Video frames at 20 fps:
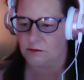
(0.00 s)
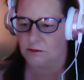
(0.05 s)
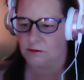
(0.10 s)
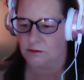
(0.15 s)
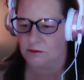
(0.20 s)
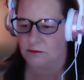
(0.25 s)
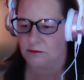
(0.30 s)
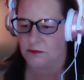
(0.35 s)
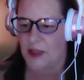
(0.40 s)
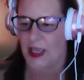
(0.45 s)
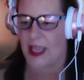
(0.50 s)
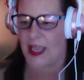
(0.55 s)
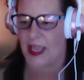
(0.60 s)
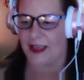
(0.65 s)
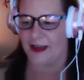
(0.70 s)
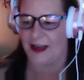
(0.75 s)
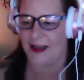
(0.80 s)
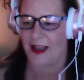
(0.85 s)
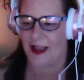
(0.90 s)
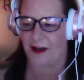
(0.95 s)
And
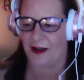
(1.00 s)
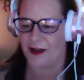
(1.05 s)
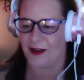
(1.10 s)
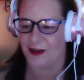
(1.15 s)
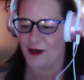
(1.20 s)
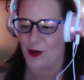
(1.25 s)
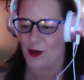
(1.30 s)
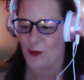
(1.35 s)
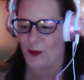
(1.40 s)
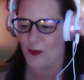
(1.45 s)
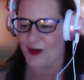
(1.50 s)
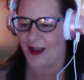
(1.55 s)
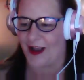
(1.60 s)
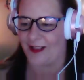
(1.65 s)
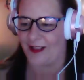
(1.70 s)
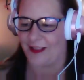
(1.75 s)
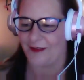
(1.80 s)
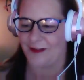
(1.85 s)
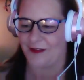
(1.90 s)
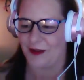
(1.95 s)
how can no one not love
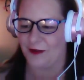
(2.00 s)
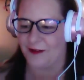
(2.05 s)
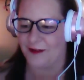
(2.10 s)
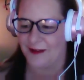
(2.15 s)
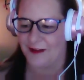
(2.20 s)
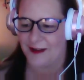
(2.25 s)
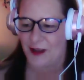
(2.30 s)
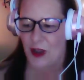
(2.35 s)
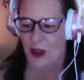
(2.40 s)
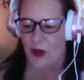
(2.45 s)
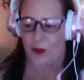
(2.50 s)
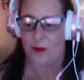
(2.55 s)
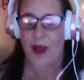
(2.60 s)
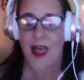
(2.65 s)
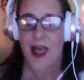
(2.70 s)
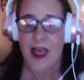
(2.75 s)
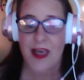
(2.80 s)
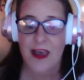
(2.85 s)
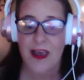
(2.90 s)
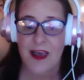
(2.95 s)
you?
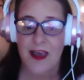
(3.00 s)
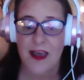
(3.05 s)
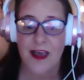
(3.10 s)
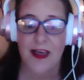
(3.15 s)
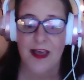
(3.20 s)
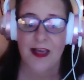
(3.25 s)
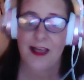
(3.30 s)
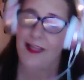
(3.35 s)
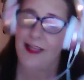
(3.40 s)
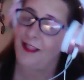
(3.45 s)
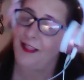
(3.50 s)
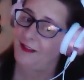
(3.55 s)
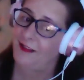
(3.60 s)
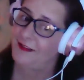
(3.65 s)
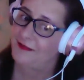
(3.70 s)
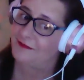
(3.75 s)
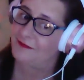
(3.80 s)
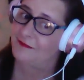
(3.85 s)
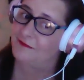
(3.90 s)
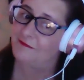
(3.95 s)
Well,
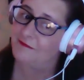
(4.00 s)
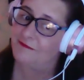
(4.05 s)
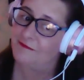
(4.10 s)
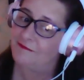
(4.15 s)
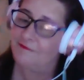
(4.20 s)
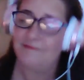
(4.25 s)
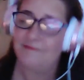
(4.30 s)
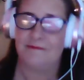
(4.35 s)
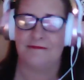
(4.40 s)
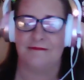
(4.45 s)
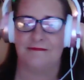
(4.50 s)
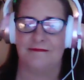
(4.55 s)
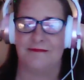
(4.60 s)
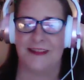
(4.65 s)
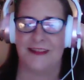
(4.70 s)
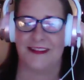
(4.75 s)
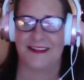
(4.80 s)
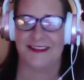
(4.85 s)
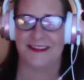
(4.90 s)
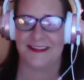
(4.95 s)

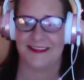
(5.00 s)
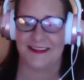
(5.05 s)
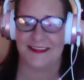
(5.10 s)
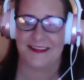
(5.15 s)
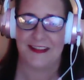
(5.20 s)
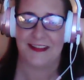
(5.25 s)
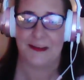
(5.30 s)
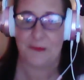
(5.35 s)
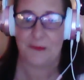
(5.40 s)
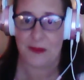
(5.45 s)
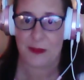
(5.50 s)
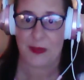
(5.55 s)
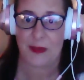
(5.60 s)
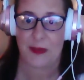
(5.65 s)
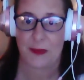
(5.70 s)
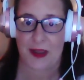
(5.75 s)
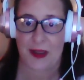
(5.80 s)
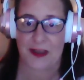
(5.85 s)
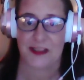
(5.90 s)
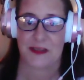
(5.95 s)
you want me to bring my
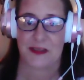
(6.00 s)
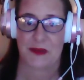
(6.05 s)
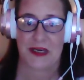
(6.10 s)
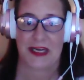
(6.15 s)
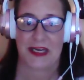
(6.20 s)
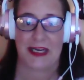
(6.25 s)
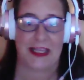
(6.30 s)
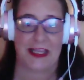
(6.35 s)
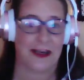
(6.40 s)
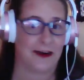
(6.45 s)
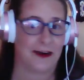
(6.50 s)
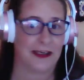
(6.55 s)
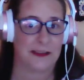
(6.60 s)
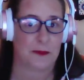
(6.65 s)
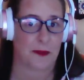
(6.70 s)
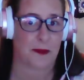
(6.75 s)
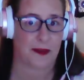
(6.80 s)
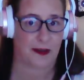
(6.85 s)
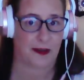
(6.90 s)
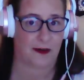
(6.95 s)
husband in here? He's
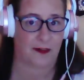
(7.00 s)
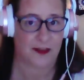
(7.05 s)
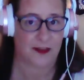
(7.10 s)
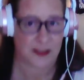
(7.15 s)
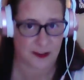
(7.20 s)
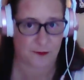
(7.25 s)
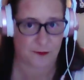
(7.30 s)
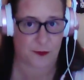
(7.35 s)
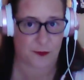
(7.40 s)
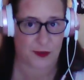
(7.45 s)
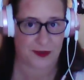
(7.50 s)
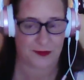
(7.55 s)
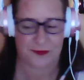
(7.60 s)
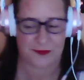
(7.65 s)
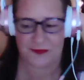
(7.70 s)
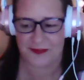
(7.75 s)
probably got a list for you.